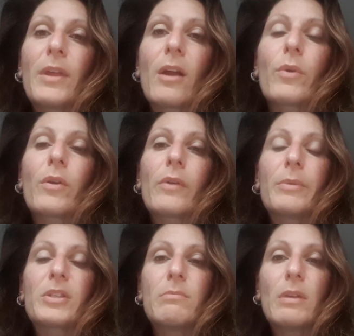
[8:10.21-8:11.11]
there, we were
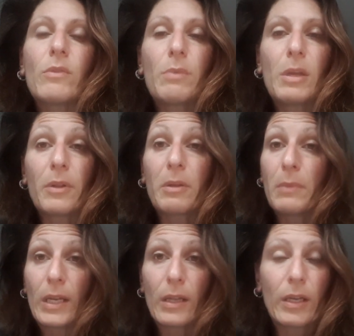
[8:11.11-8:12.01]
able to meet with people
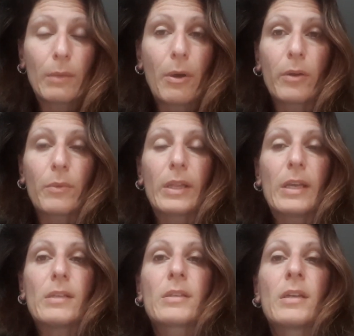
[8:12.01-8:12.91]
immediately upon
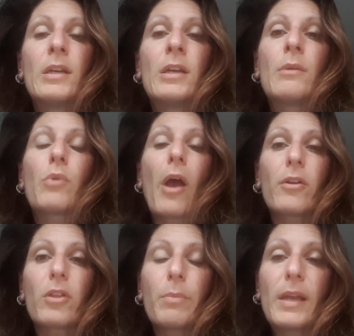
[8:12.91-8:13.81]
release. Prior
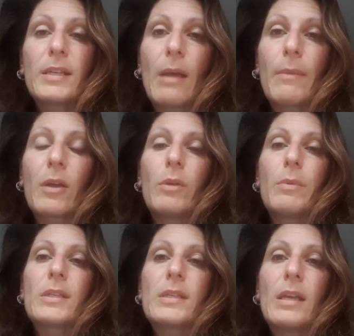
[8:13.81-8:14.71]
to the pandemic, we'd
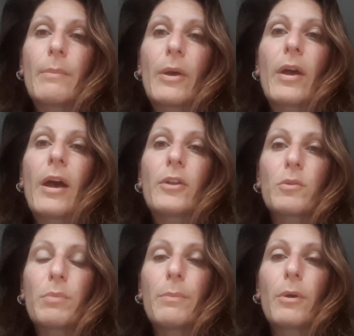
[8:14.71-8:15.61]
been seeing about
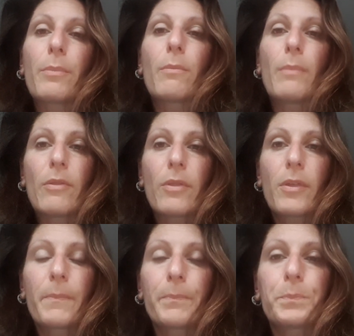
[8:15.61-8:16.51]
100 people per month,
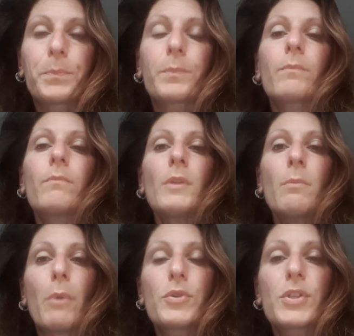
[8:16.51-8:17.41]

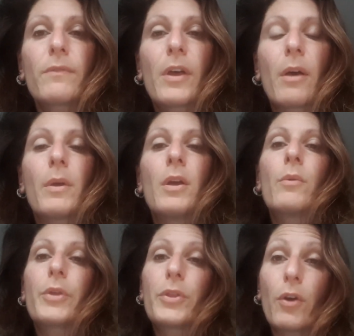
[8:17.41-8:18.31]
most of them
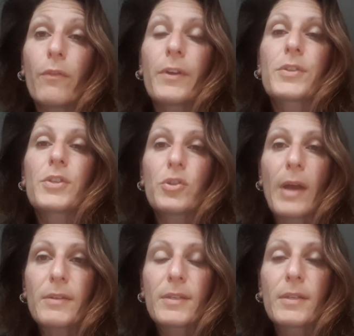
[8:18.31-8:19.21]
with no fixed
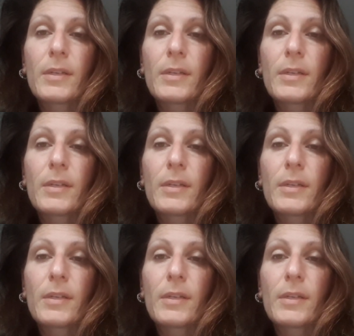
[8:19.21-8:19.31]
address.